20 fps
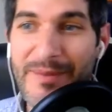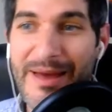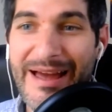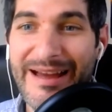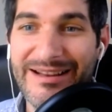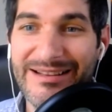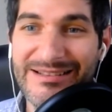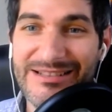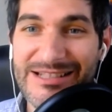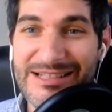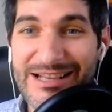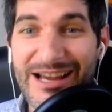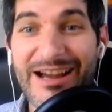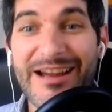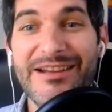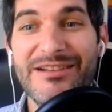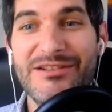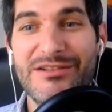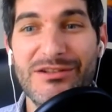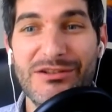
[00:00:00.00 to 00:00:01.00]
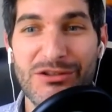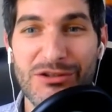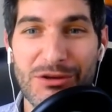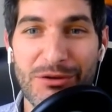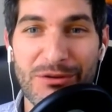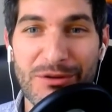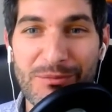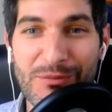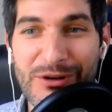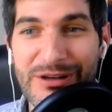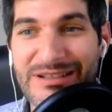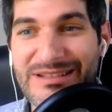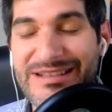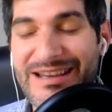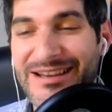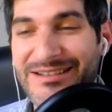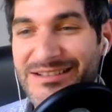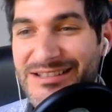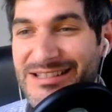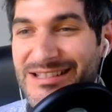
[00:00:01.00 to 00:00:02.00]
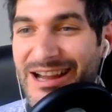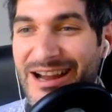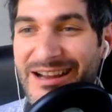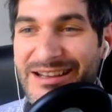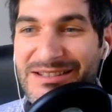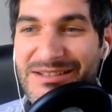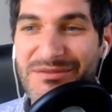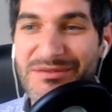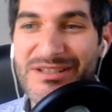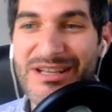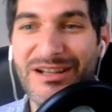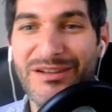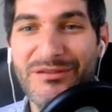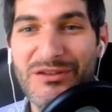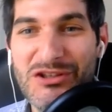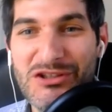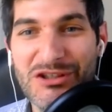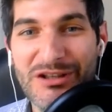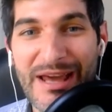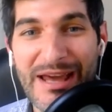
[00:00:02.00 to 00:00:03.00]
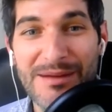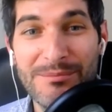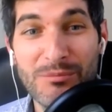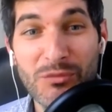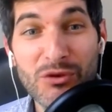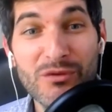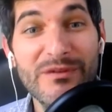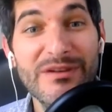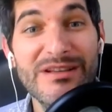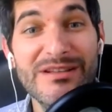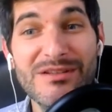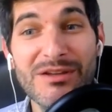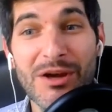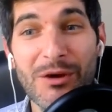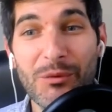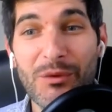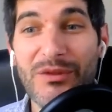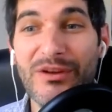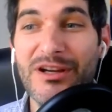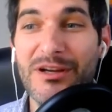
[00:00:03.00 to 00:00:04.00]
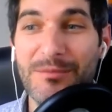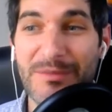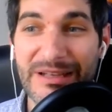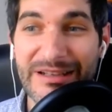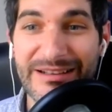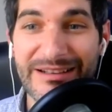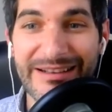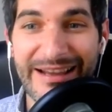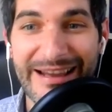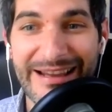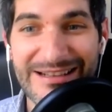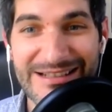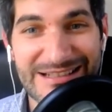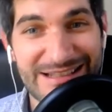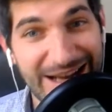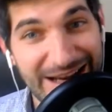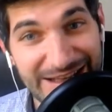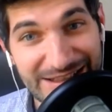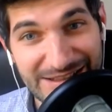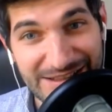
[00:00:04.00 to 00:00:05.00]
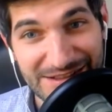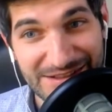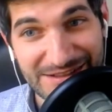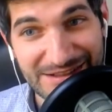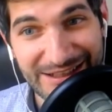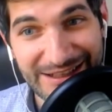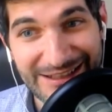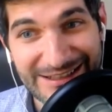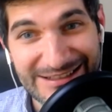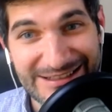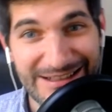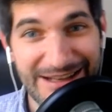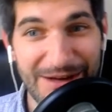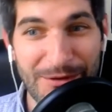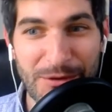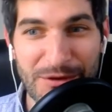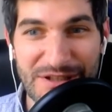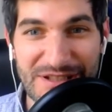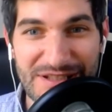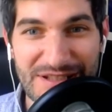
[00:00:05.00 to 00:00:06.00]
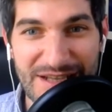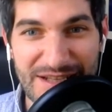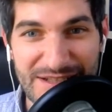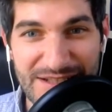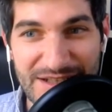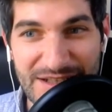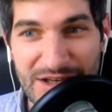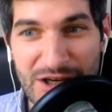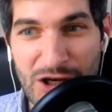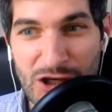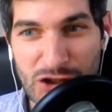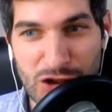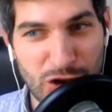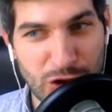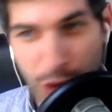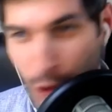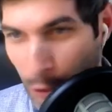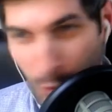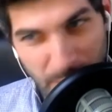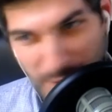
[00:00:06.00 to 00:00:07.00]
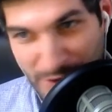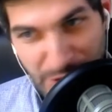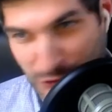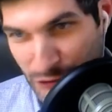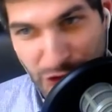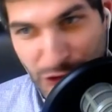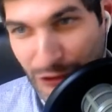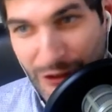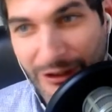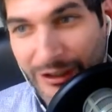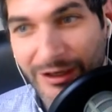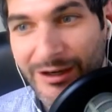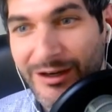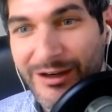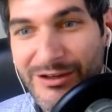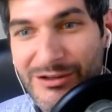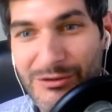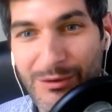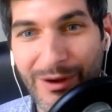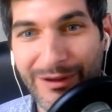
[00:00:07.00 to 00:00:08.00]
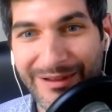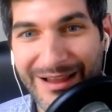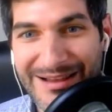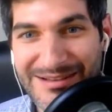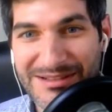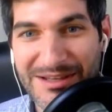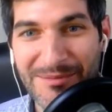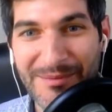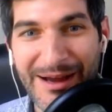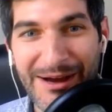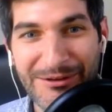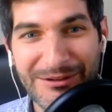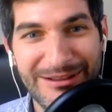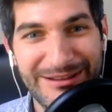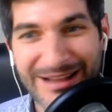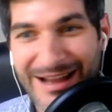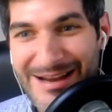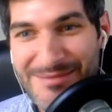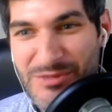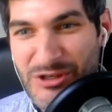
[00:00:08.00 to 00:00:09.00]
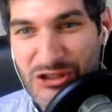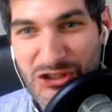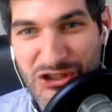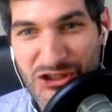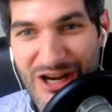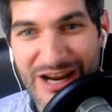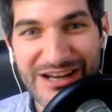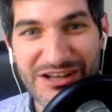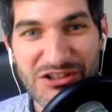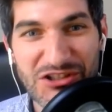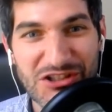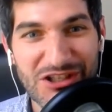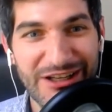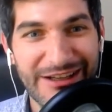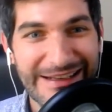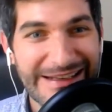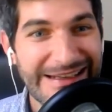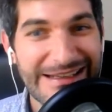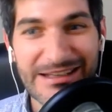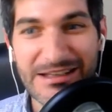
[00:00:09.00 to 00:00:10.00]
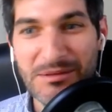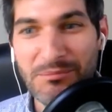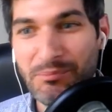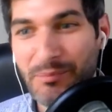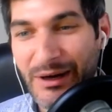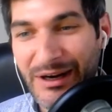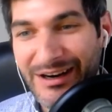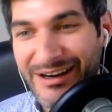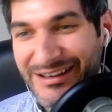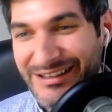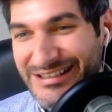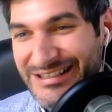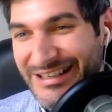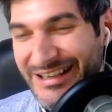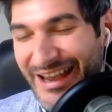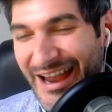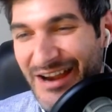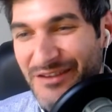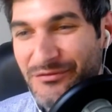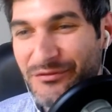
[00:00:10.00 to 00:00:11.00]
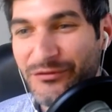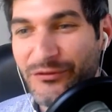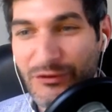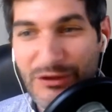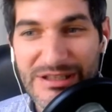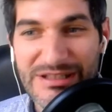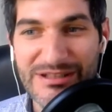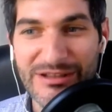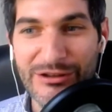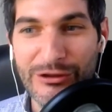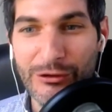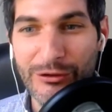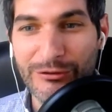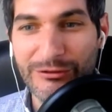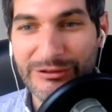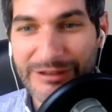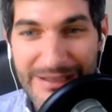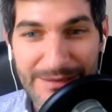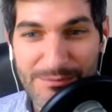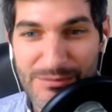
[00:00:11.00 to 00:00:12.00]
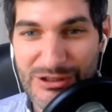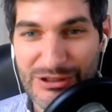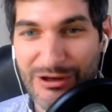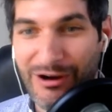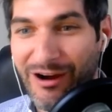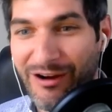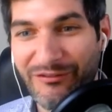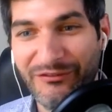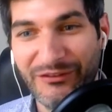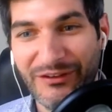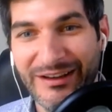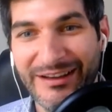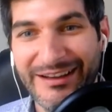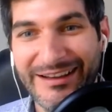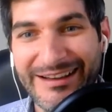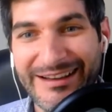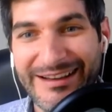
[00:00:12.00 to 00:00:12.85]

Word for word: the Bad, and the Science, the show that breaks down the science of television and movies with a comedian and a scientist. Today we're discussing Snowpiercer. So I'll ask about climate change, eating bugs, and freezing your limbs off.